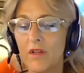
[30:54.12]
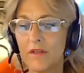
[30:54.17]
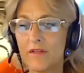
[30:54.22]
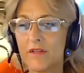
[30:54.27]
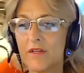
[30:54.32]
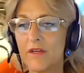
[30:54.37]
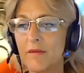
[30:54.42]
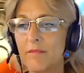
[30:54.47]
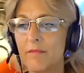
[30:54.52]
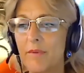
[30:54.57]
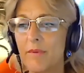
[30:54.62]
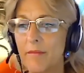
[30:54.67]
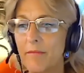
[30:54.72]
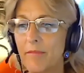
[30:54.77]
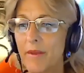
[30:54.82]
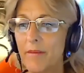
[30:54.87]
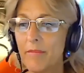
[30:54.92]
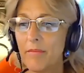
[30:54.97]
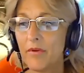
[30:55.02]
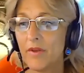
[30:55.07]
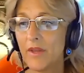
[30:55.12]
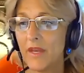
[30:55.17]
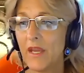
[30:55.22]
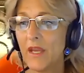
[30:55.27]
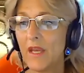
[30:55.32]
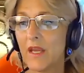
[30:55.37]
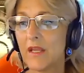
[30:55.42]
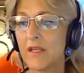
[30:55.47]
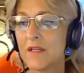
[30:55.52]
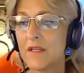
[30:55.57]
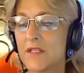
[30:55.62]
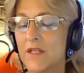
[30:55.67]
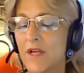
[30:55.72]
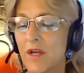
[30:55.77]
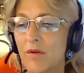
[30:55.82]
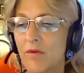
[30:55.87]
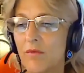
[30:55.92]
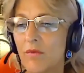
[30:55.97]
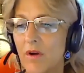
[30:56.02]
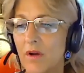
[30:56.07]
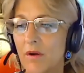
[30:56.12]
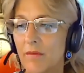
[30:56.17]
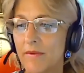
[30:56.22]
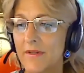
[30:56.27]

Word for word: To, but people need it, so um,